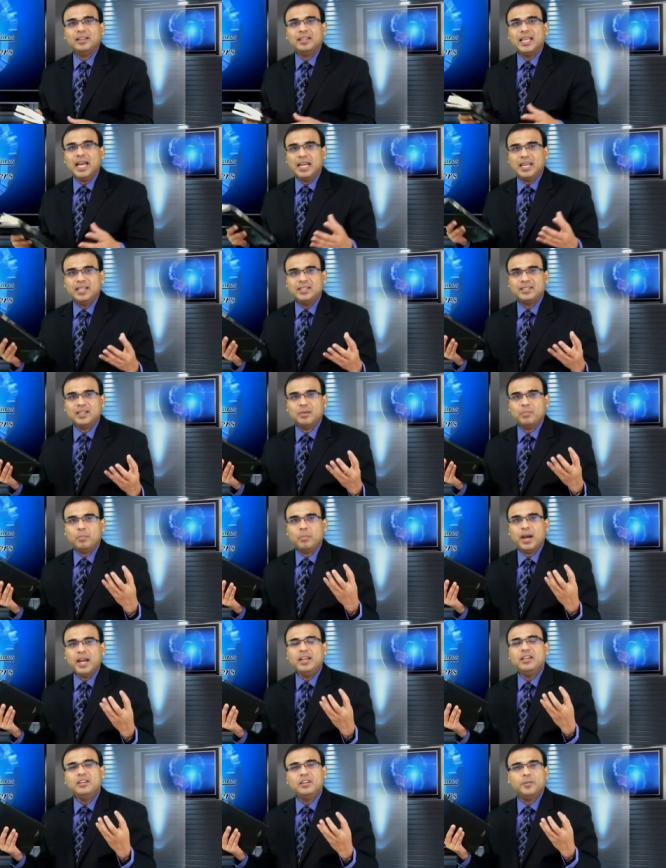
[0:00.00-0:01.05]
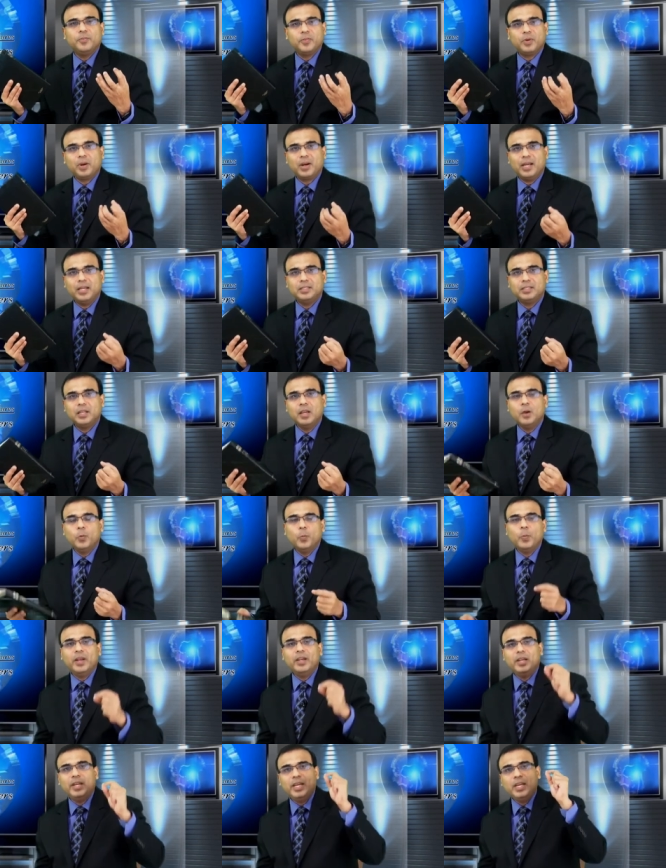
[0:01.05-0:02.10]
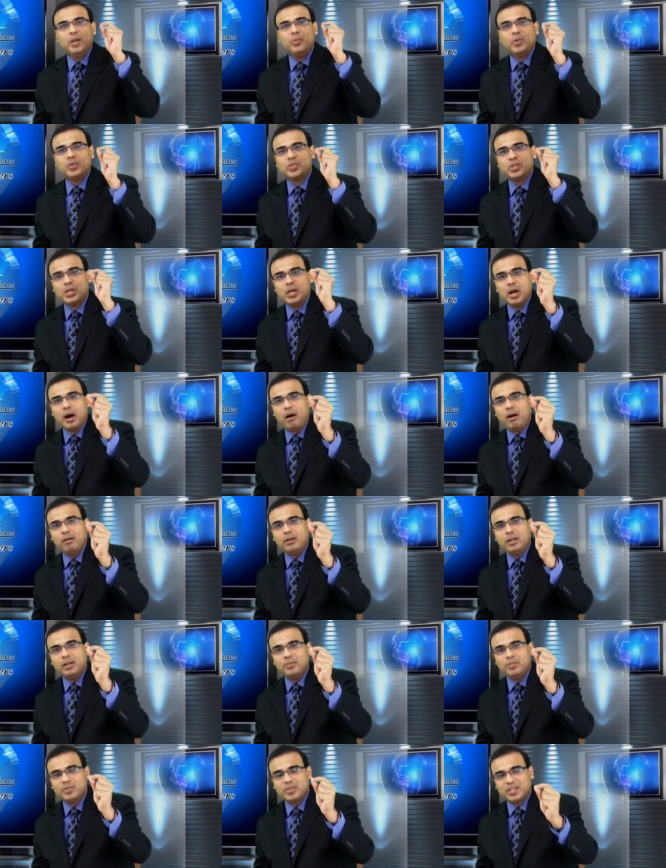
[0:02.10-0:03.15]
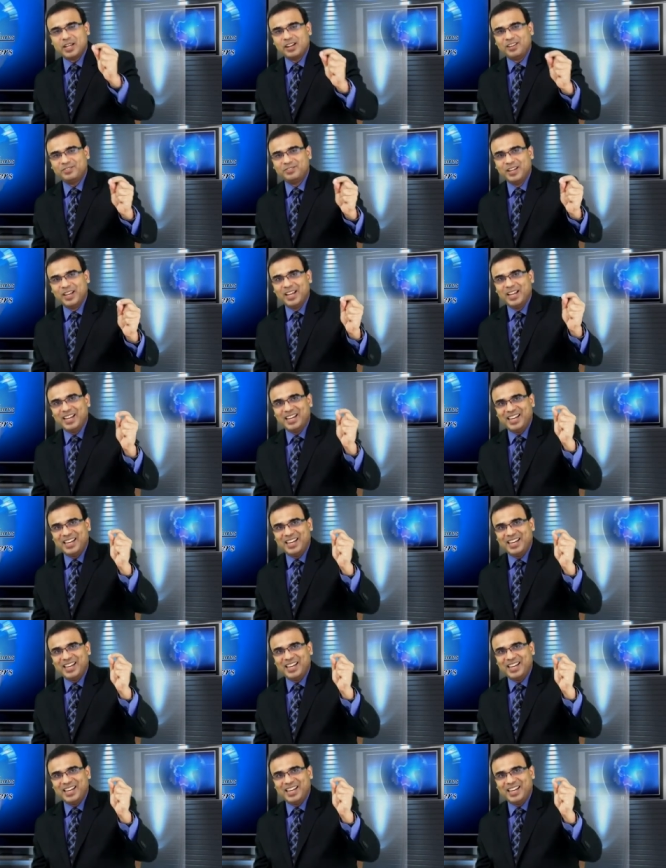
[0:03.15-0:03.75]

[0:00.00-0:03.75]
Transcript: That is the mind of Christ. When he was God himself,